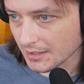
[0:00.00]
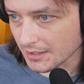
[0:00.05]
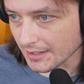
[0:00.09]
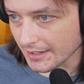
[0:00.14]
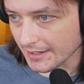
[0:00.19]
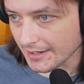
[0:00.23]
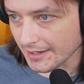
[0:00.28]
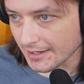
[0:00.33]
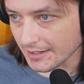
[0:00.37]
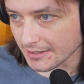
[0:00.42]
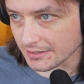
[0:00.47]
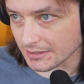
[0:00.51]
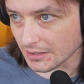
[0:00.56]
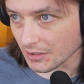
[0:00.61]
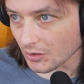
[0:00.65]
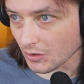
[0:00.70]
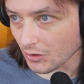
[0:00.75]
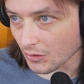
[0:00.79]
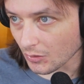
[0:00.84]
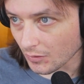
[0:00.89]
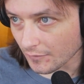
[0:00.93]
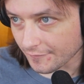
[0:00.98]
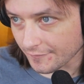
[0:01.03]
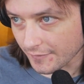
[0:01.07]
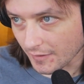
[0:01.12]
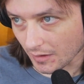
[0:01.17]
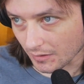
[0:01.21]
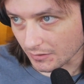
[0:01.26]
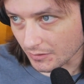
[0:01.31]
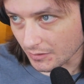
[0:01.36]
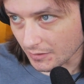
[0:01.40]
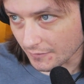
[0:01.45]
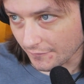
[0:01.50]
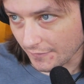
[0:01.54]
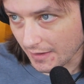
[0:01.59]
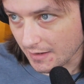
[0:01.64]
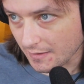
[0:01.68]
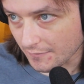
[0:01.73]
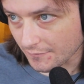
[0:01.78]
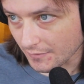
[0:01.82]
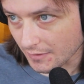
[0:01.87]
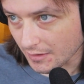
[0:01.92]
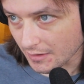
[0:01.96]
and a whole fuckload of
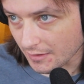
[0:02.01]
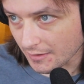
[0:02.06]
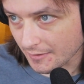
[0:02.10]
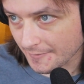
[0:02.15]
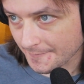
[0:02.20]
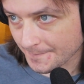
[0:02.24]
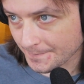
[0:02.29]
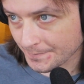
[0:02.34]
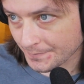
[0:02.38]
Ava.